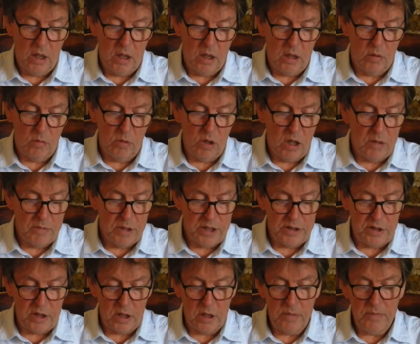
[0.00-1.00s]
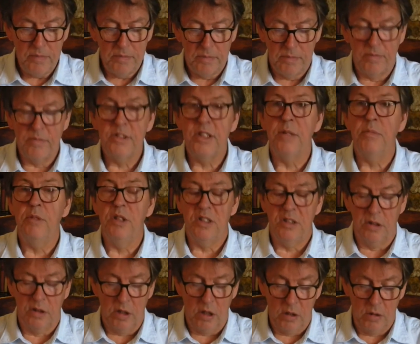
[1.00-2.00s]
Well, my dear, said
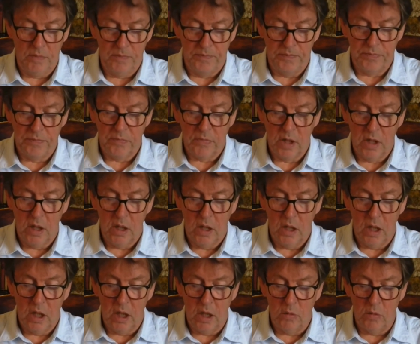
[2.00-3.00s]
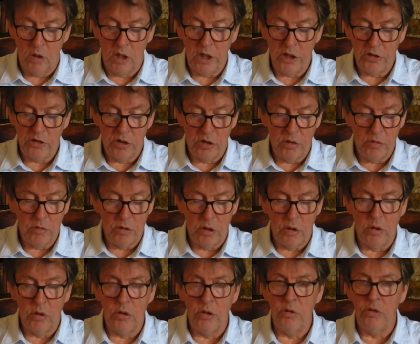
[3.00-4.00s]
Mr. Doe, will he do?
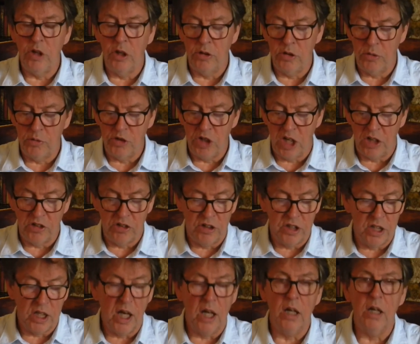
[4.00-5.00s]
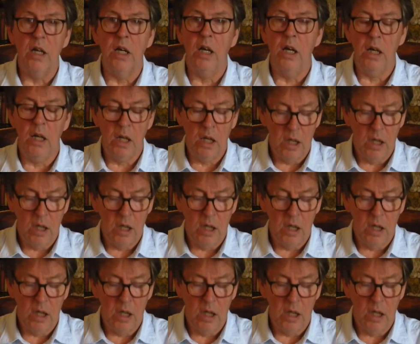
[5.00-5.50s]
You don't object to the colour, eh?